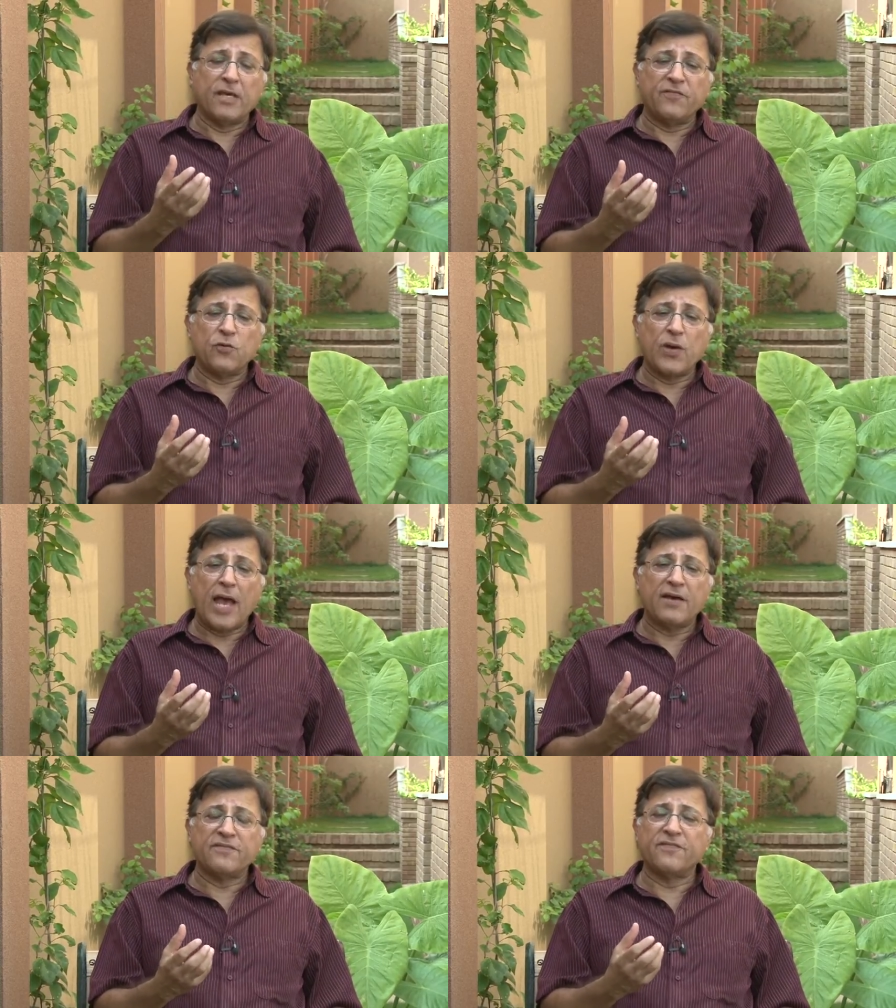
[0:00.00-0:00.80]
if you
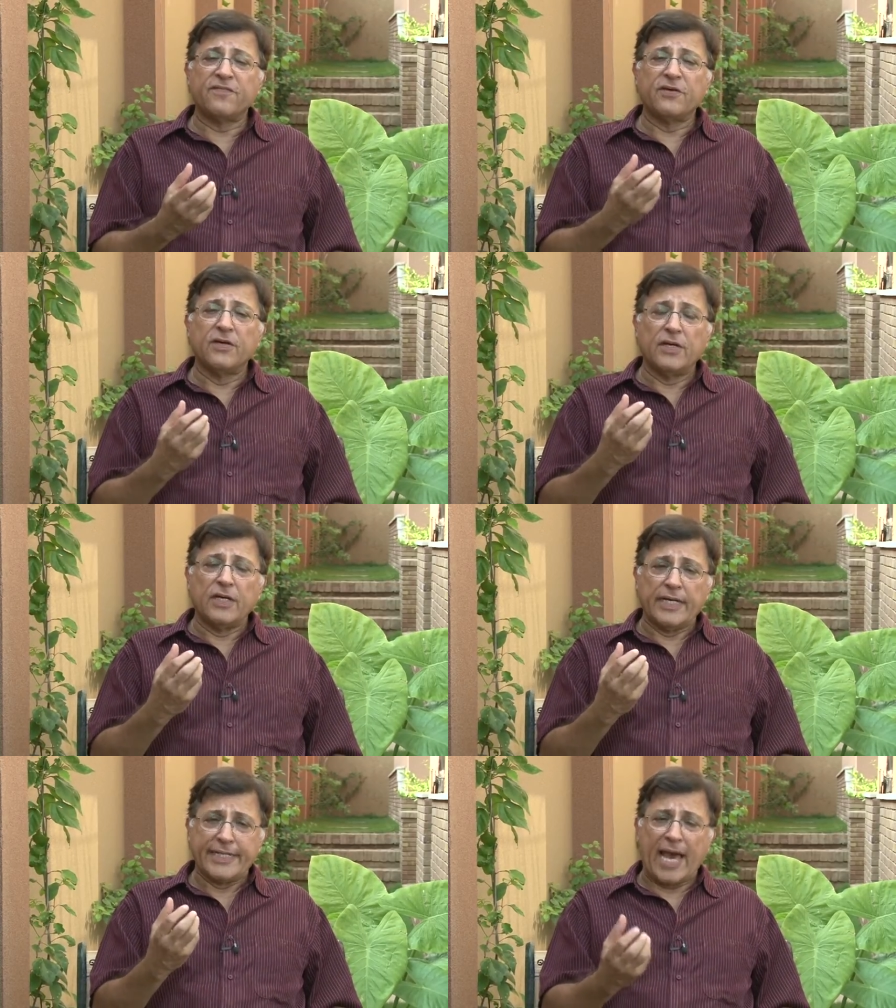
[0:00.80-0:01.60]
have
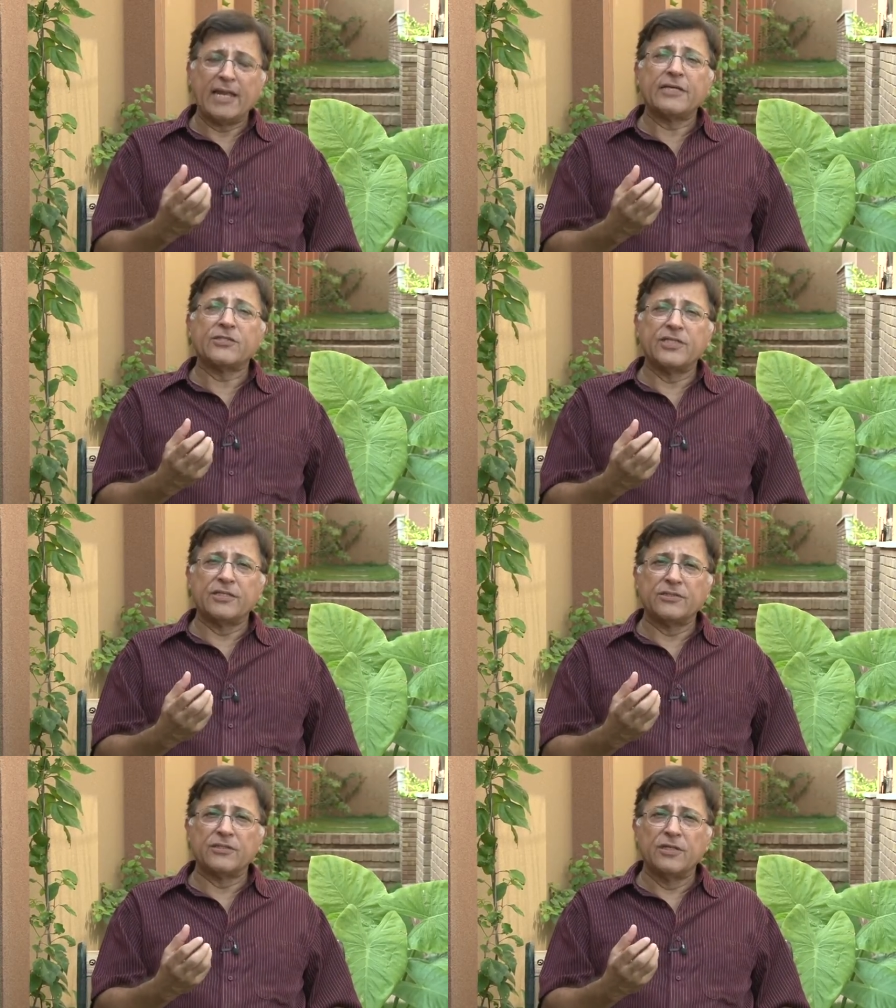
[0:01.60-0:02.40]

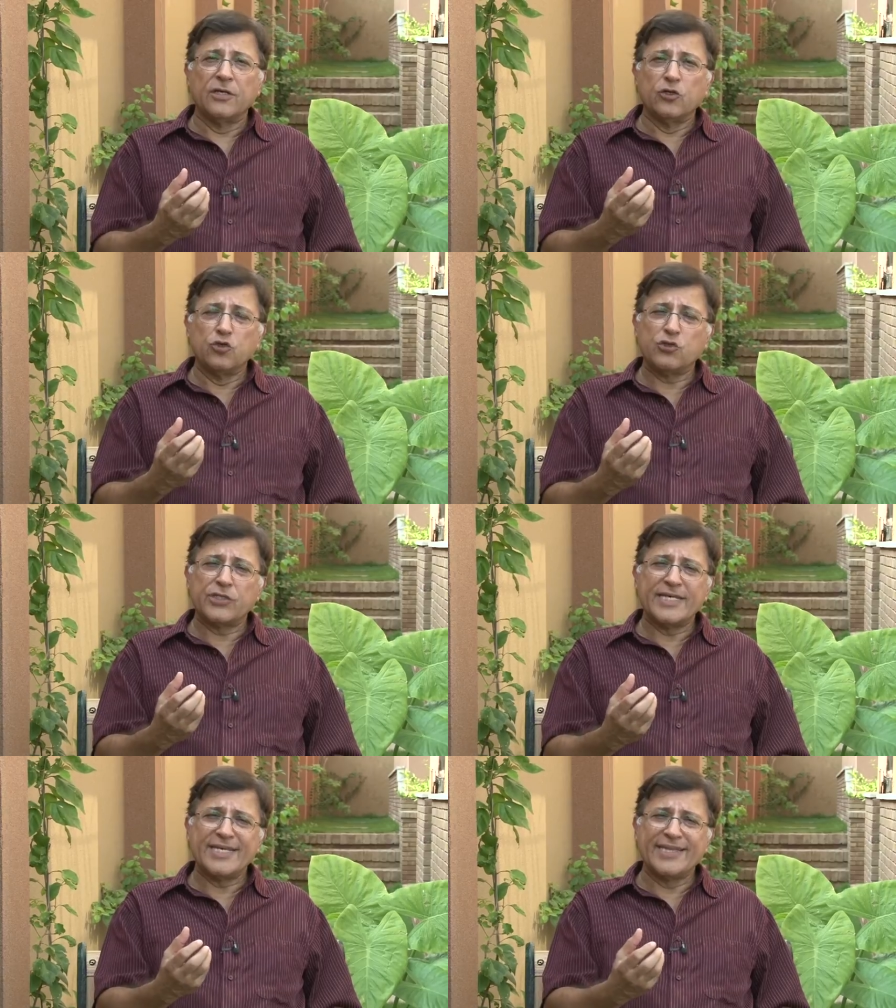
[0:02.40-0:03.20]
galaxies, you
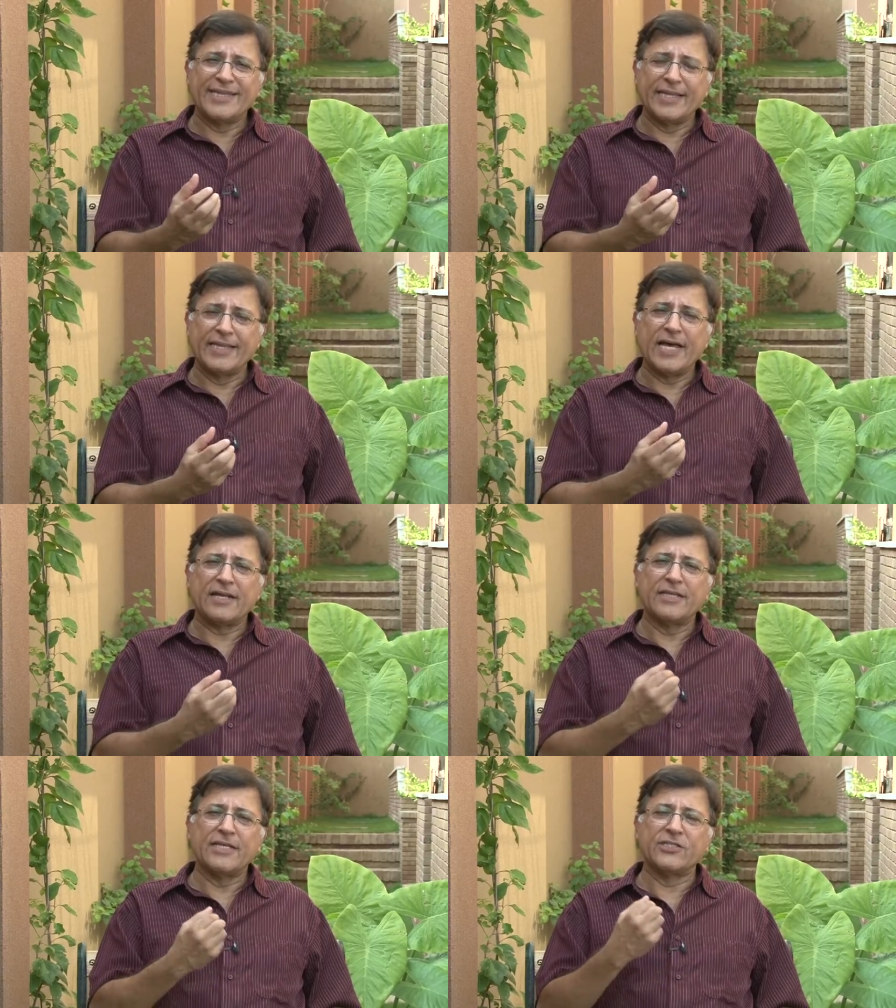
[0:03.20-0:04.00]
see
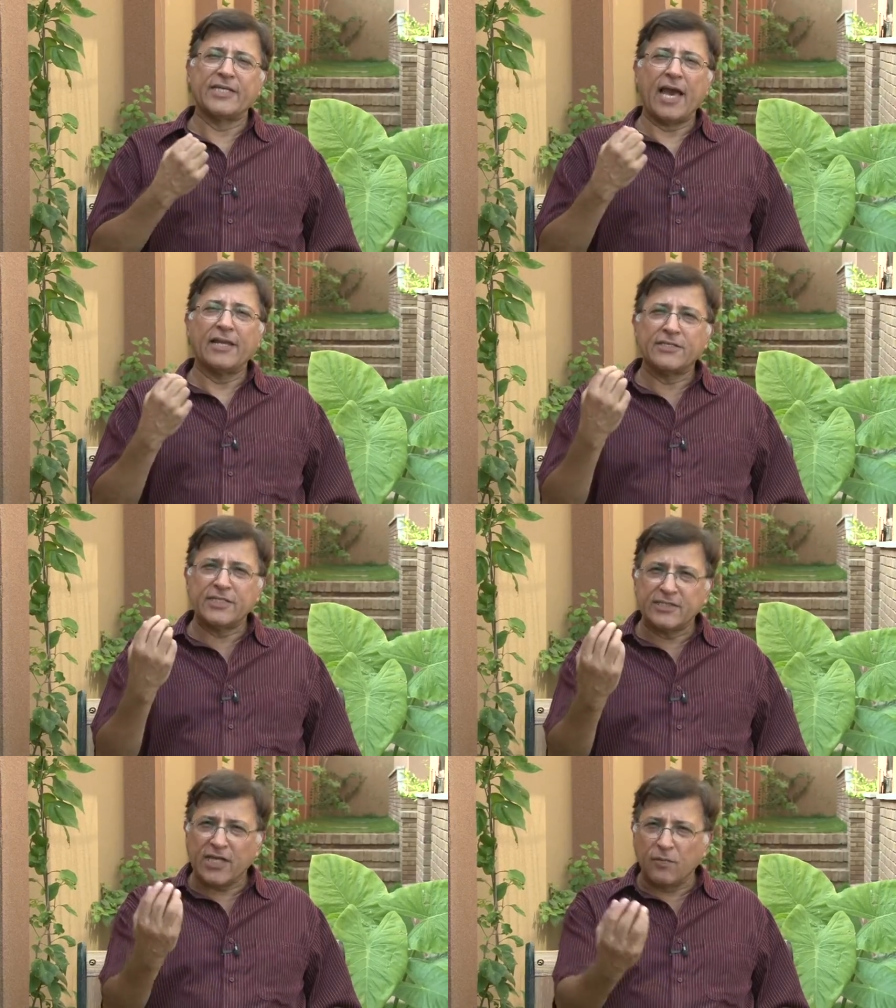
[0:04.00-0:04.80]
that these
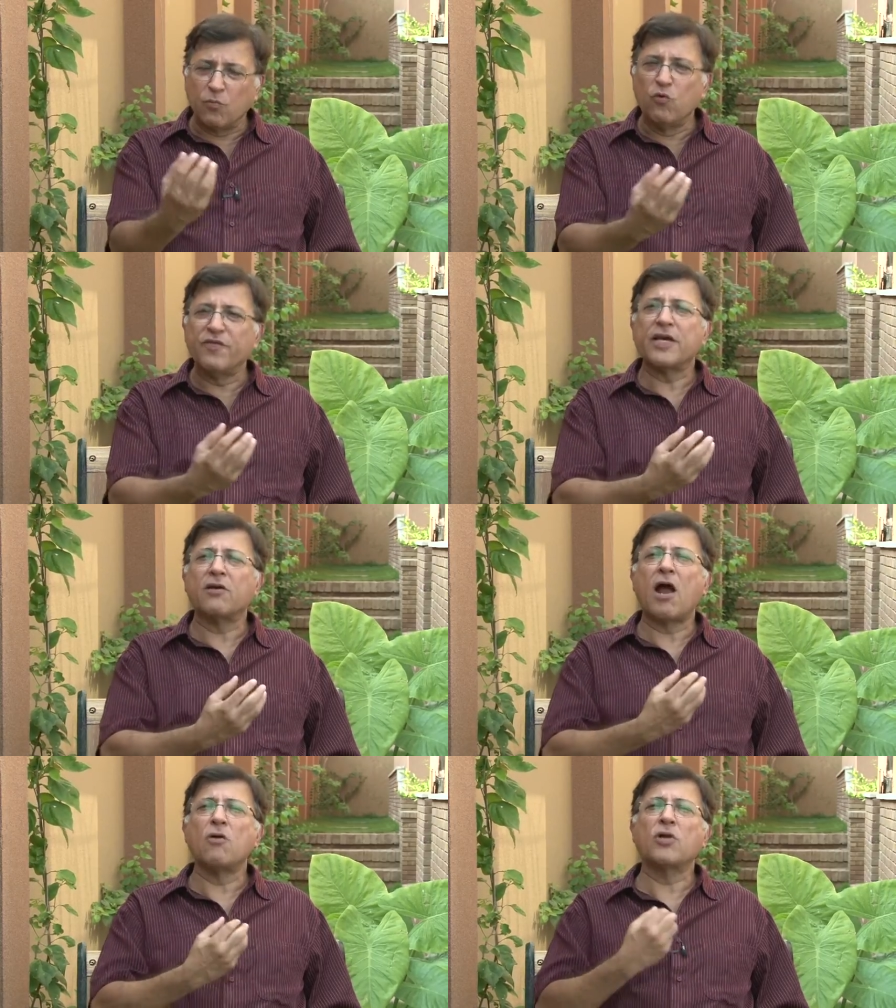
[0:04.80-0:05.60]
galaxies are moving
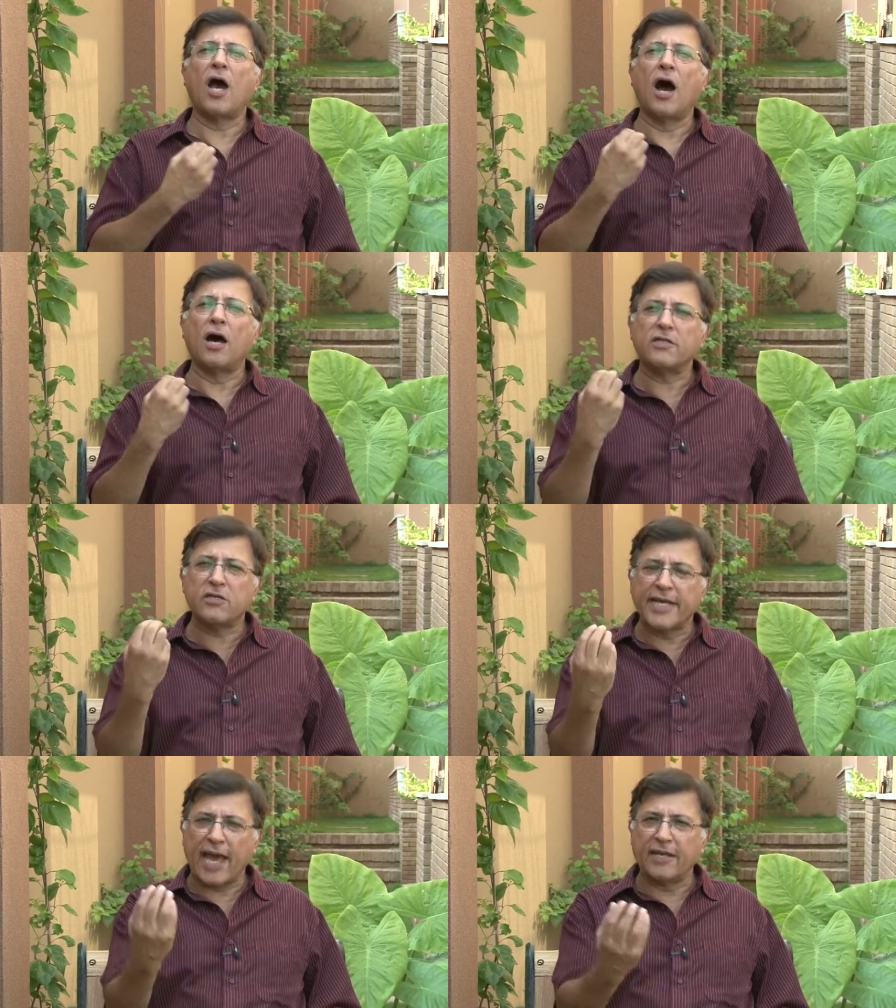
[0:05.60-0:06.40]
around
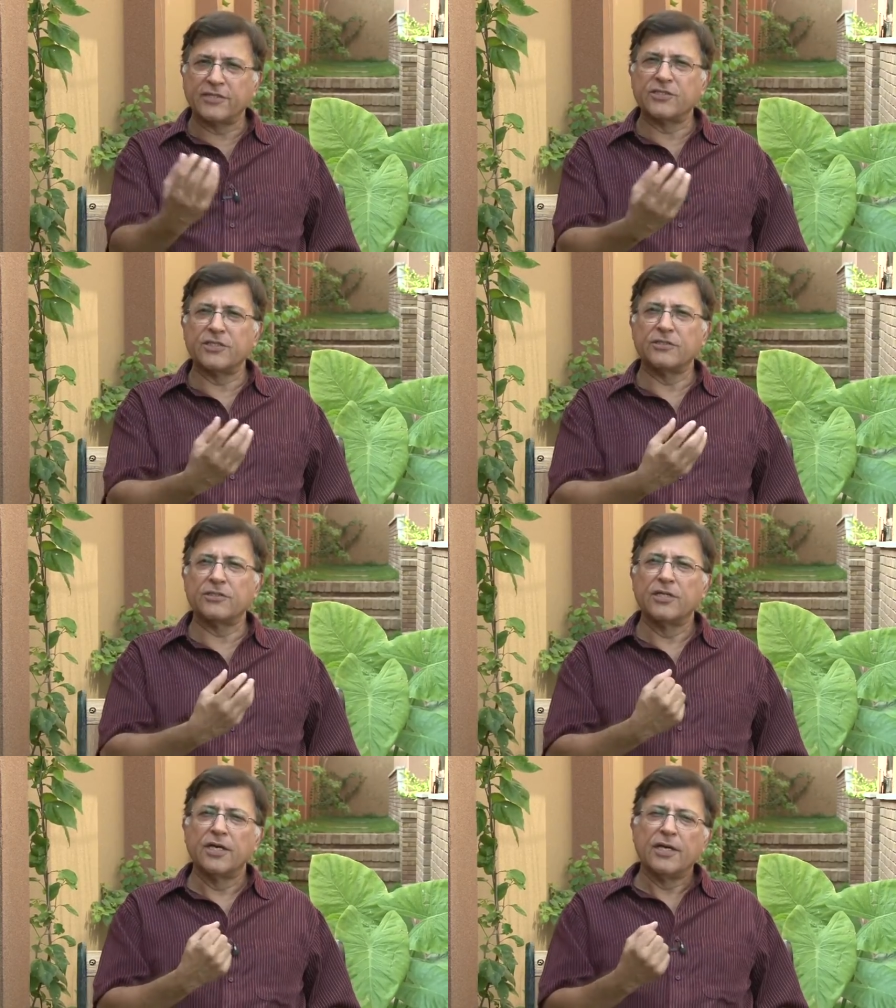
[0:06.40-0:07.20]
other galaxies.